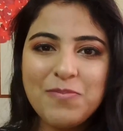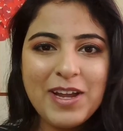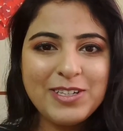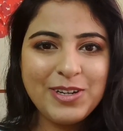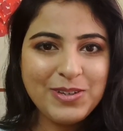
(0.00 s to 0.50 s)
so
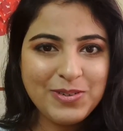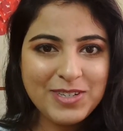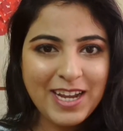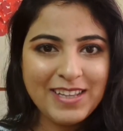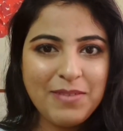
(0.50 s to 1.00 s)
make sure you
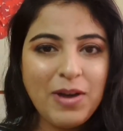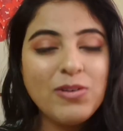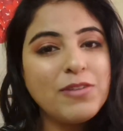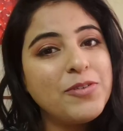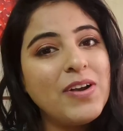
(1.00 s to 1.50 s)
do check them
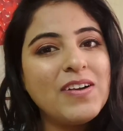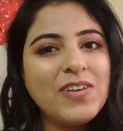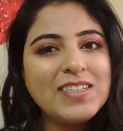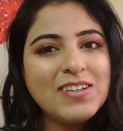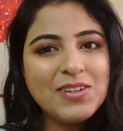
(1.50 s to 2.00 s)
out if you're
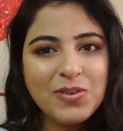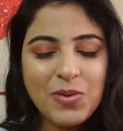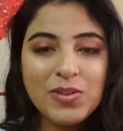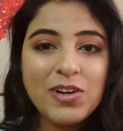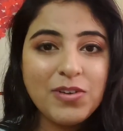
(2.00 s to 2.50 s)
interested to
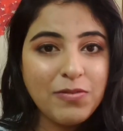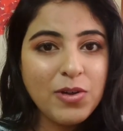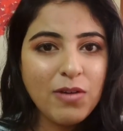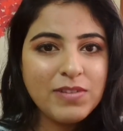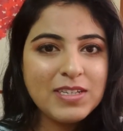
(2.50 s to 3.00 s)
know the
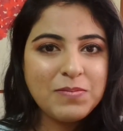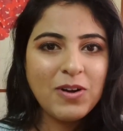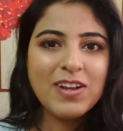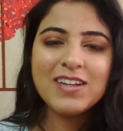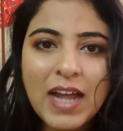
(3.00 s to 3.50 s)
review of these
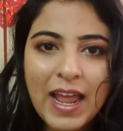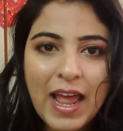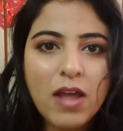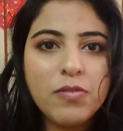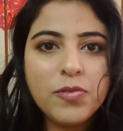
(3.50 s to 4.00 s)
products. I
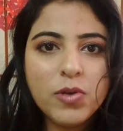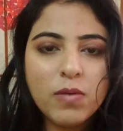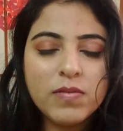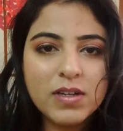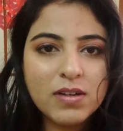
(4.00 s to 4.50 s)
have few
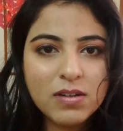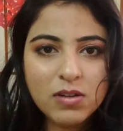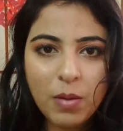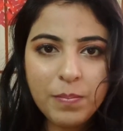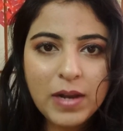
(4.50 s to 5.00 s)
of
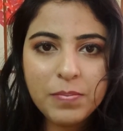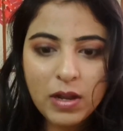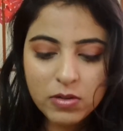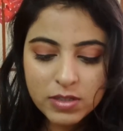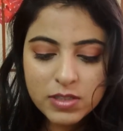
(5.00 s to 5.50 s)
the compact
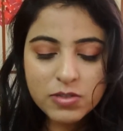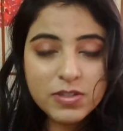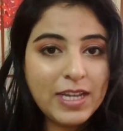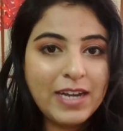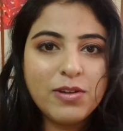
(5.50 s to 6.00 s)
powders
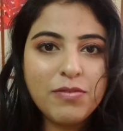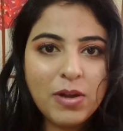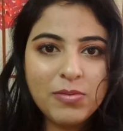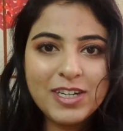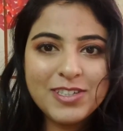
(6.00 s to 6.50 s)
to set your
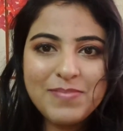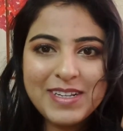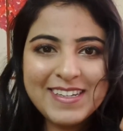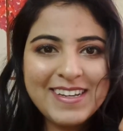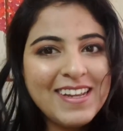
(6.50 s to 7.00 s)
foundation
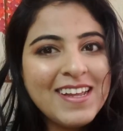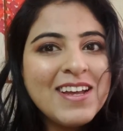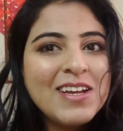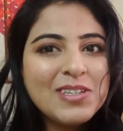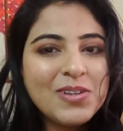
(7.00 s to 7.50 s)
basically.
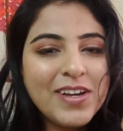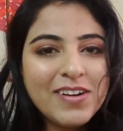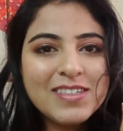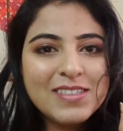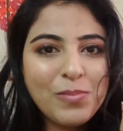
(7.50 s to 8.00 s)
So
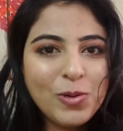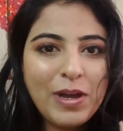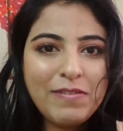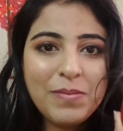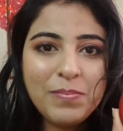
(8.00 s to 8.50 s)
here is the
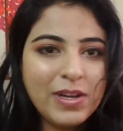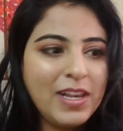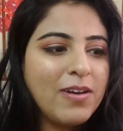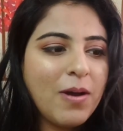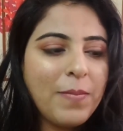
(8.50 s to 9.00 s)
Blue Heaven
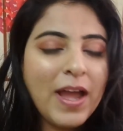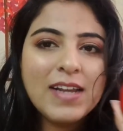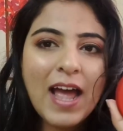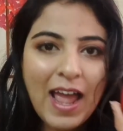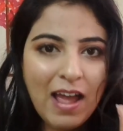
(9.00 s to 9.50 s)
Burly
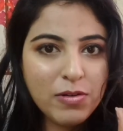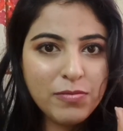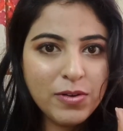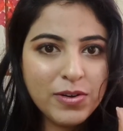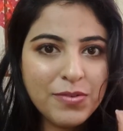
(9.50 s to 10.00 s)
Compact. I have
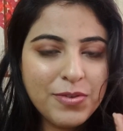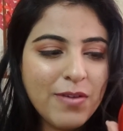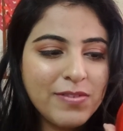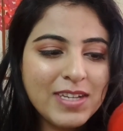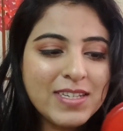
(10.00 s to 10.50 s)
a full
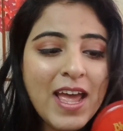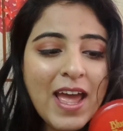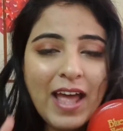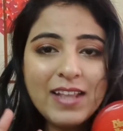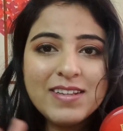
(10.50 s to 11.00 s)
review of this
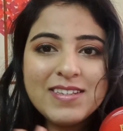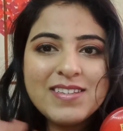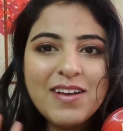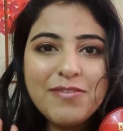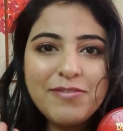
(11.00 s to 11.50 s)
and this
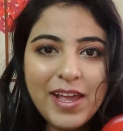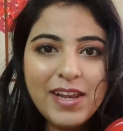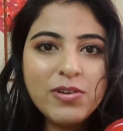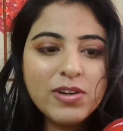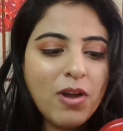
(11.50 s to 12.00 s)
is a
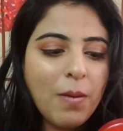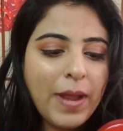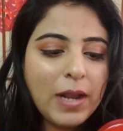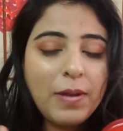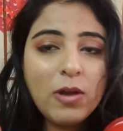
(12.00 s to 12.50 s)
very good
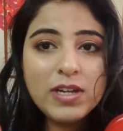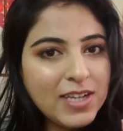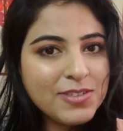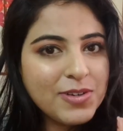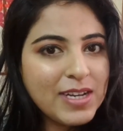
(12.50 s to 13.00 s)
compact powder.
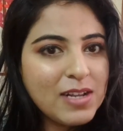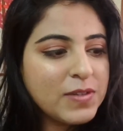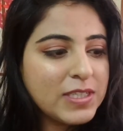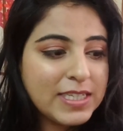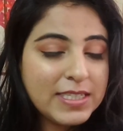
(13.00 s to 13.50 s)
It just
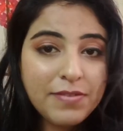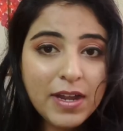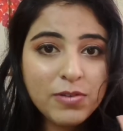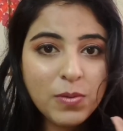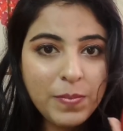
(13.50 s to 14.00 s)
retails for
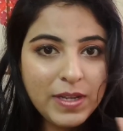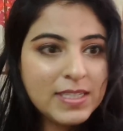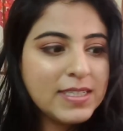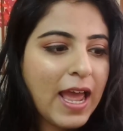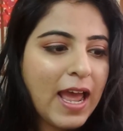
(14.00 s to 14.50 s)
65
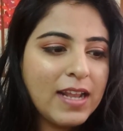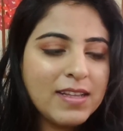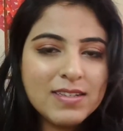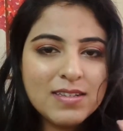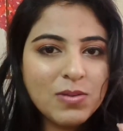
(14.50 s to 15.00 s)
rupees
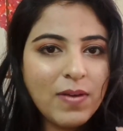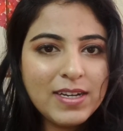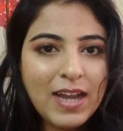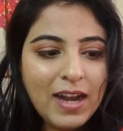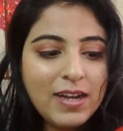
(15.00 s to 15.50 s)
and this is
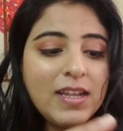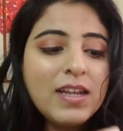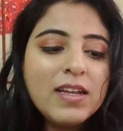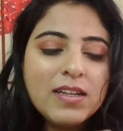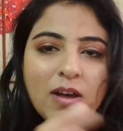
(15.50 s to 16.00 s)
quite
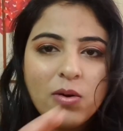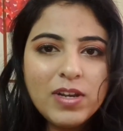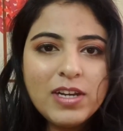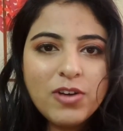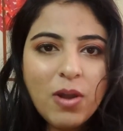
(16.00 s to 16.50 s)
handy. The
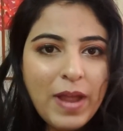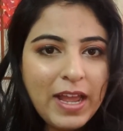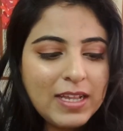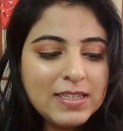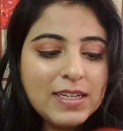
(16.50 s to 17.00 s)
only
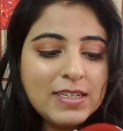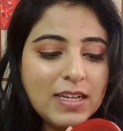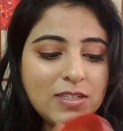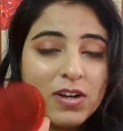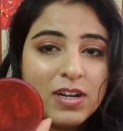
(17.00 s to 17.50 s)
drawback is it
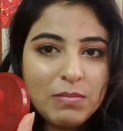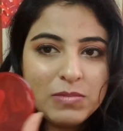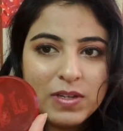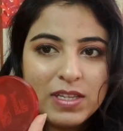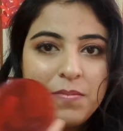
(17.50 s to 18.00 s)
does not
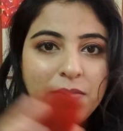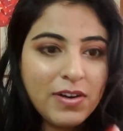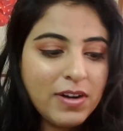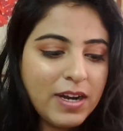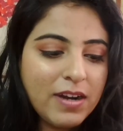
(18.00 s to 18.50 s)
comes with a
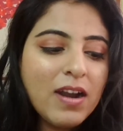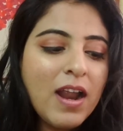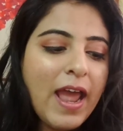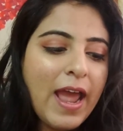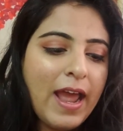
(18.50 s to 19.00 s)
mirror here,
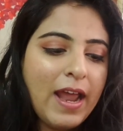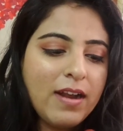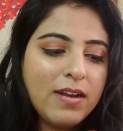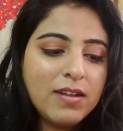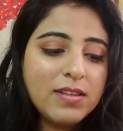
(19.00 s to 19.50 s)

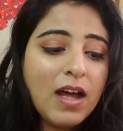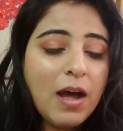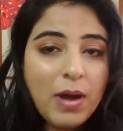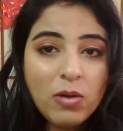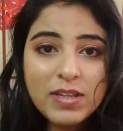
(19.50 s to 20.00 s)
and
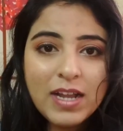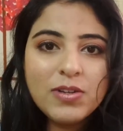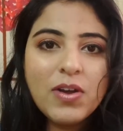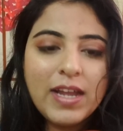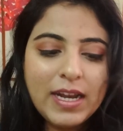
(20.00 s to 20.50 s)
the amount
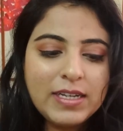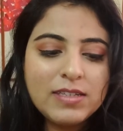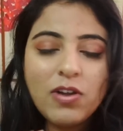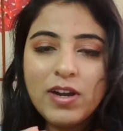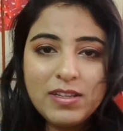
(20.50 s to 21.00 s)
that you are
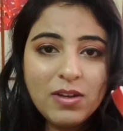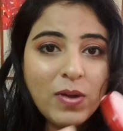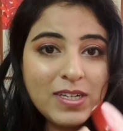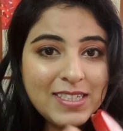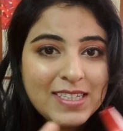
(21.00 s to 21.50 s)
getting, the
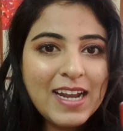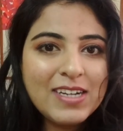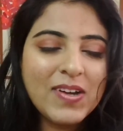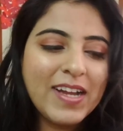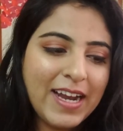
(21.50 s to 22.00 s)
quantity
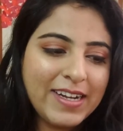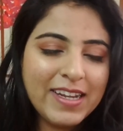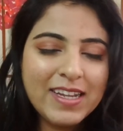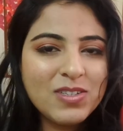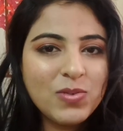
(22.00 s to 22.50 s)
that you are
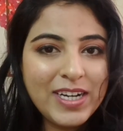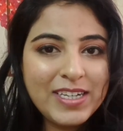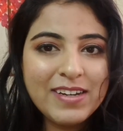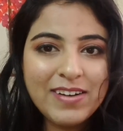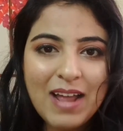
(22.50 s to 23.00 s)
getting is
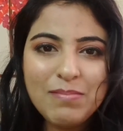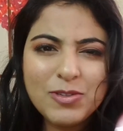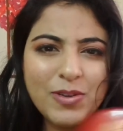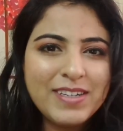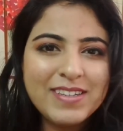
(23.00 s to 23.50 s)
20
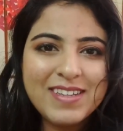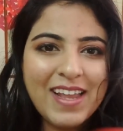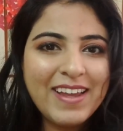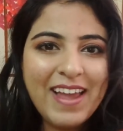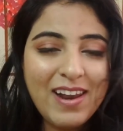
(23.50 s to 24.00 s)
grams, so it is
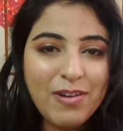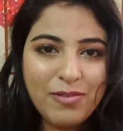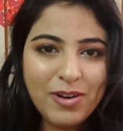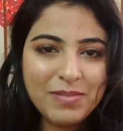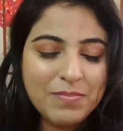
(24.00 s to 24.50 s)
like hell
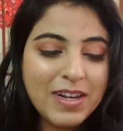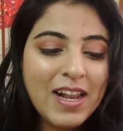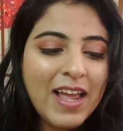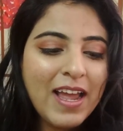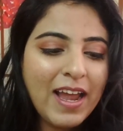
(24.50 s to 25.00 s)

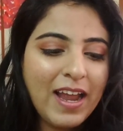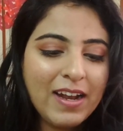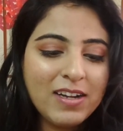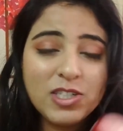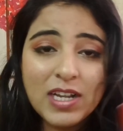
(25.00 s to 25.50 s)
affordable,
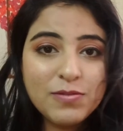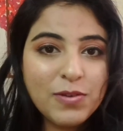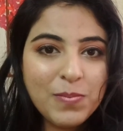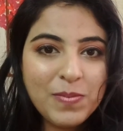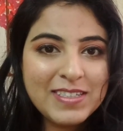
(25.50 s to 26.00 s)
and just
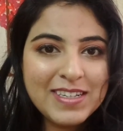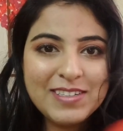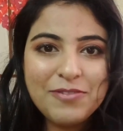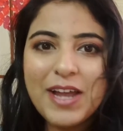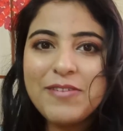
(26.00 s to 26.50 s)
for rupees
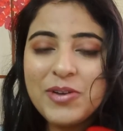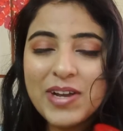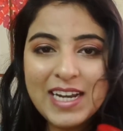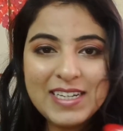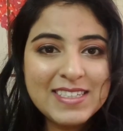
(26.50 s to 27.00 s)
65 you
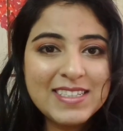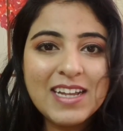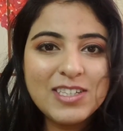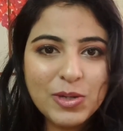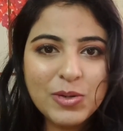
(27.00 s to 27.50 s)
are getting
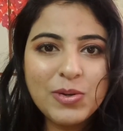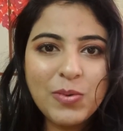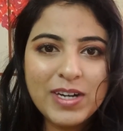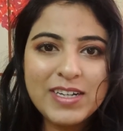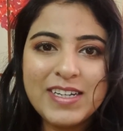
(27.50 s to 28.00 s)
such a good
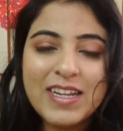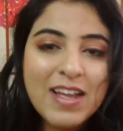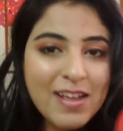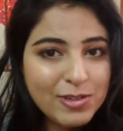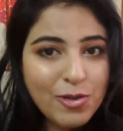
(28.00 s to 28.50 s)

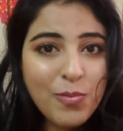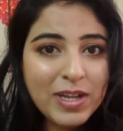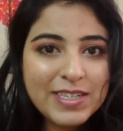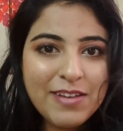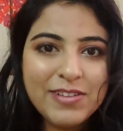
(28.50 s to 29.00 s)
quantity, so you
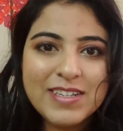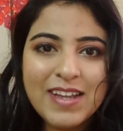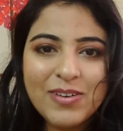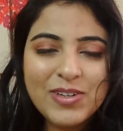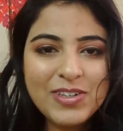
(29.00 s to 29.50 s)
must give
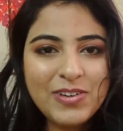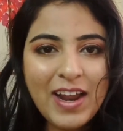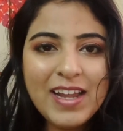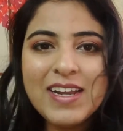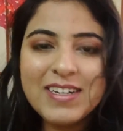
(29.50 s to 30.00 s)
this out a
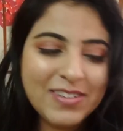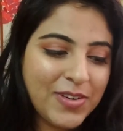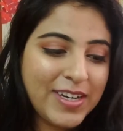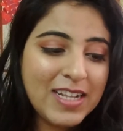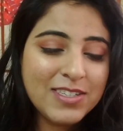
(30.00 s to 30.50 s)
try.
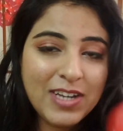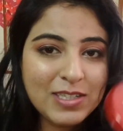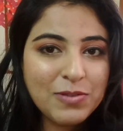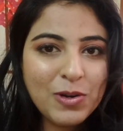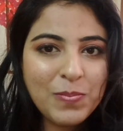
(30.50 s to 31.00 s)
It retails
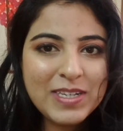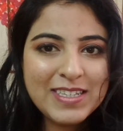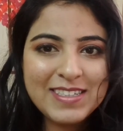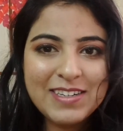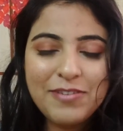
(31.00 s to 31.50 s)
just for
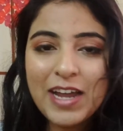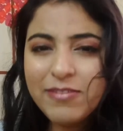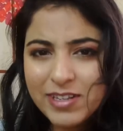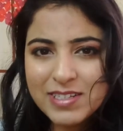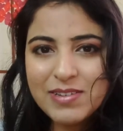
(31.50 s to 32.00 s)
rupees
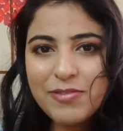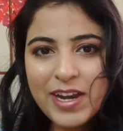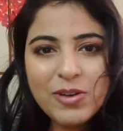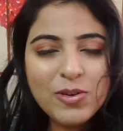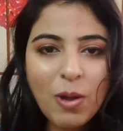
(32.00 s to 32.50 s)
65. This is a
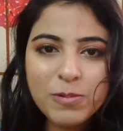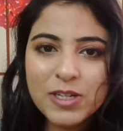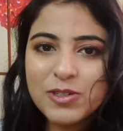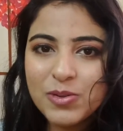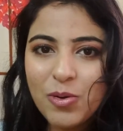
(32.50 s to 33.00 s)
very good
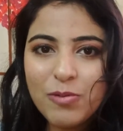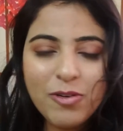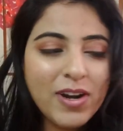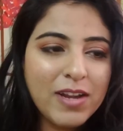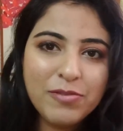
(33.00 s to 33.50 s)
option to go
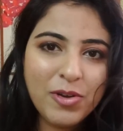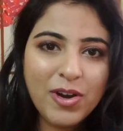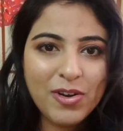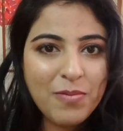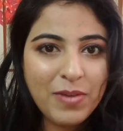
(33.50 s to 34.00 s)
for if you
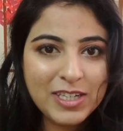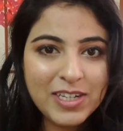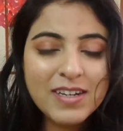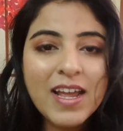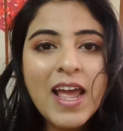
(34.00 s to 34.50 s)
are on a
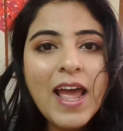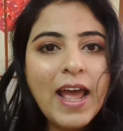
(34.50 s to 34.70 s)
budget.